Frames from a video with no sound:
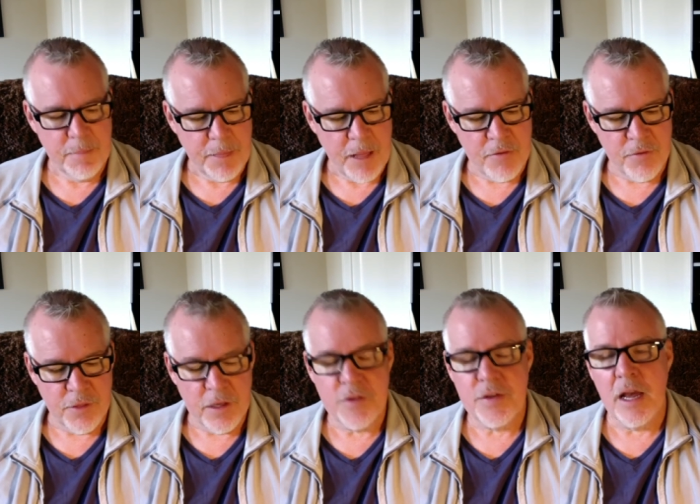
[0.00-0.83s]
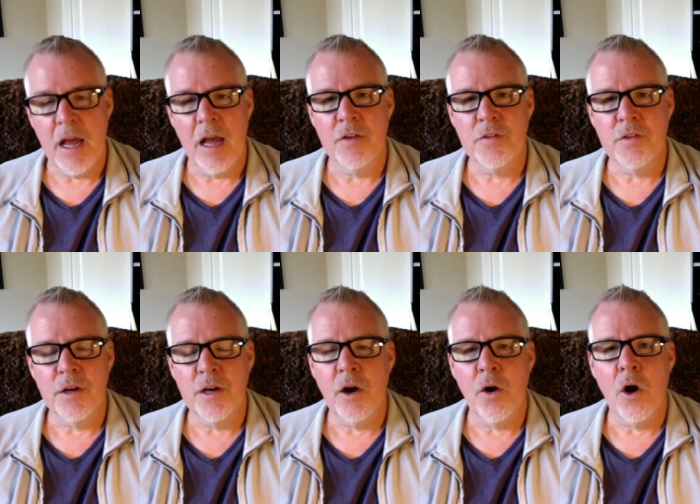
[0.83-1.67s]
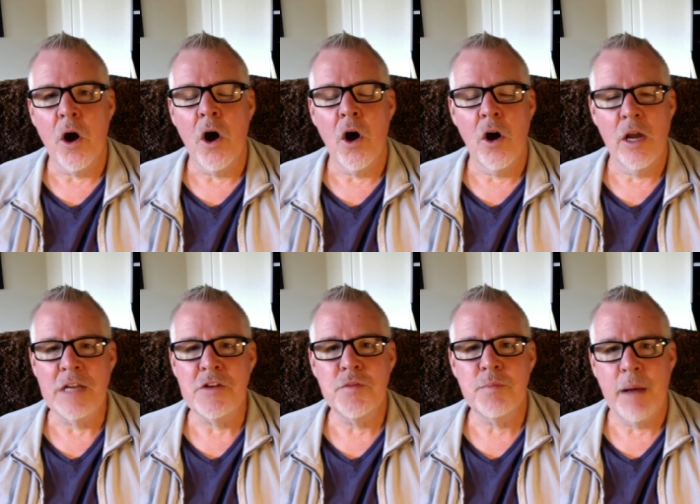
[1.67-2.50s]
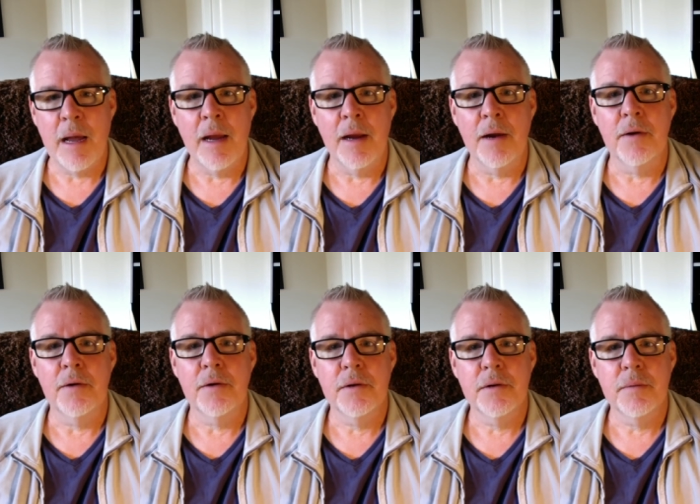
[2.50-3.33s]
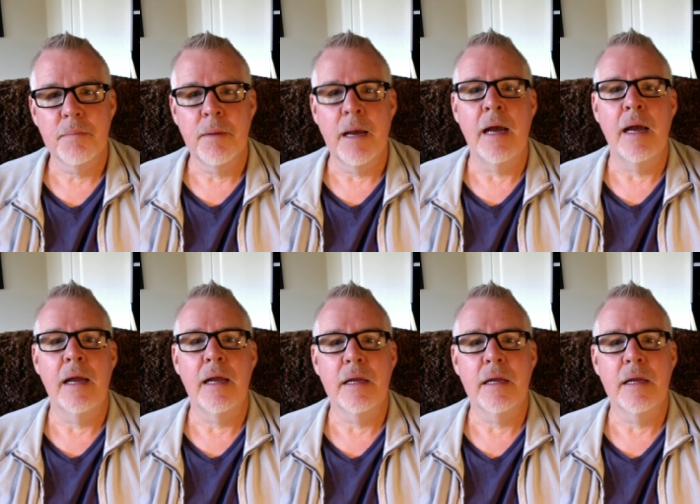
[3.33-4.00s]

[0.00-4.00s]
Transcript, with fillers: And for these guys, they are all inspired by